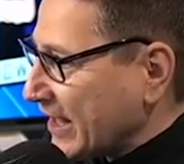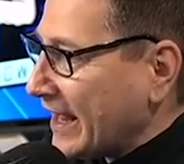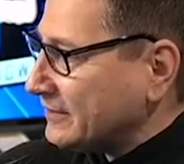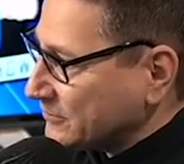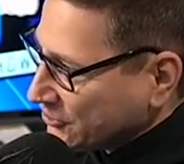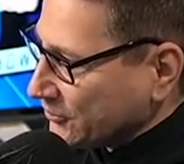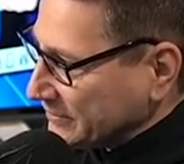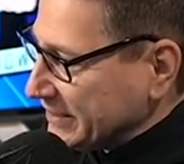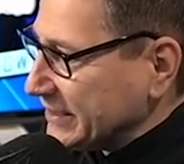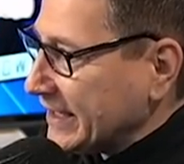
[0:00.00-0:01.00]
That
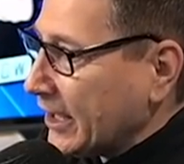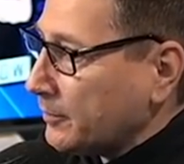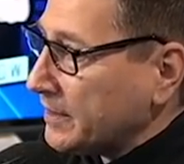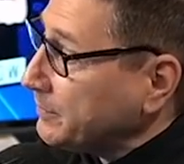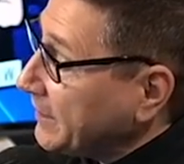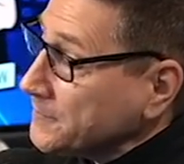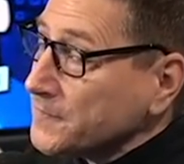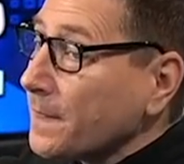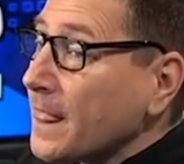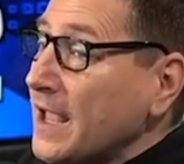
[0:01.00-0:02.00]
certainly didn't help it, but
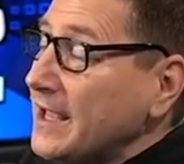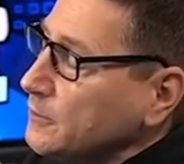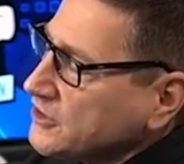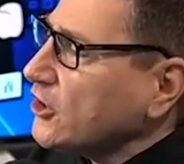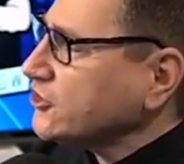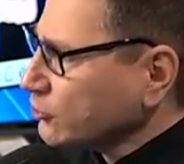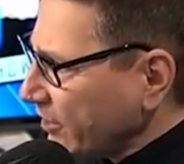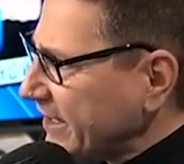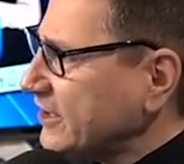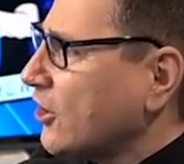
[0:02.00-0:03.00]
it was also
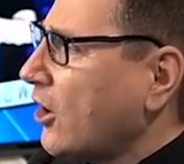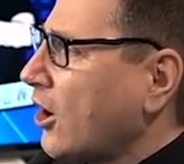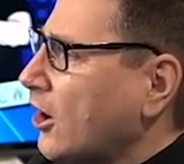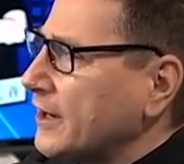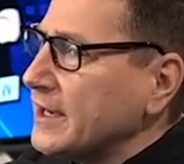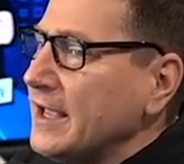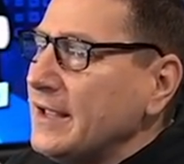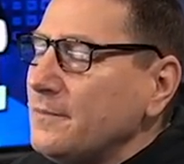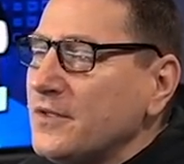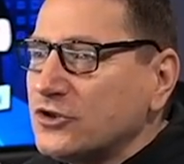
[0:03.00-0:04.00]
rated R, and
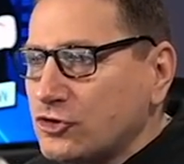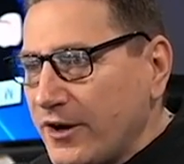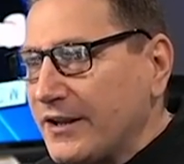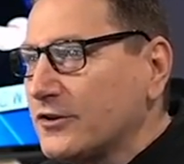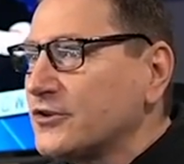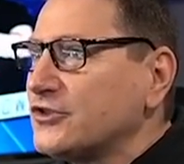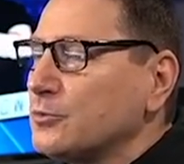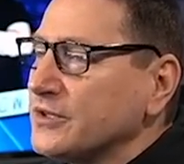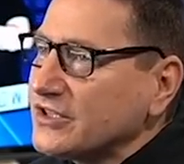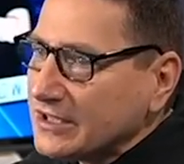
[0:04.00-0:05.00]
the trailers
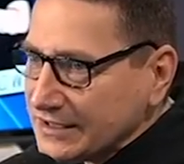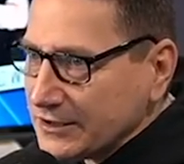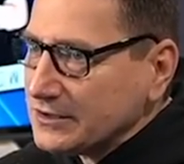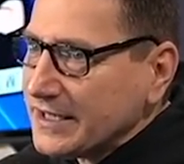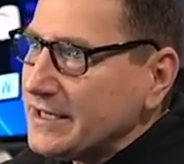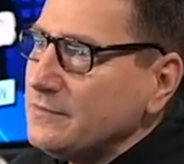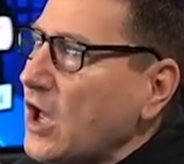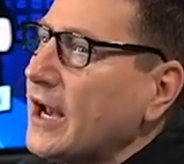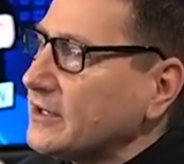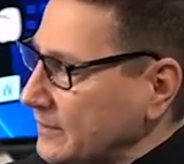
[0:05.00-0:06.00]
was clearly not.